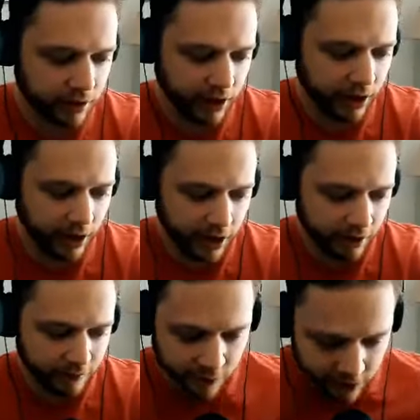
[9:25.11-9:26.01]

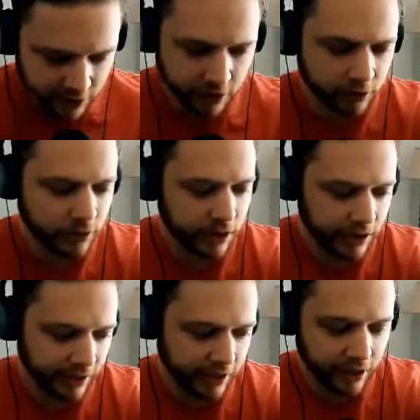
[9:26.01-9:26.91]
uh, video,
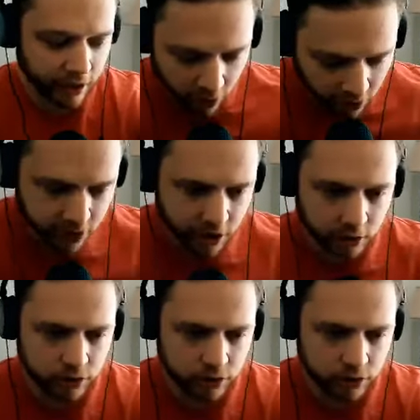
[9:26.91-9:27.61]
uh, audio.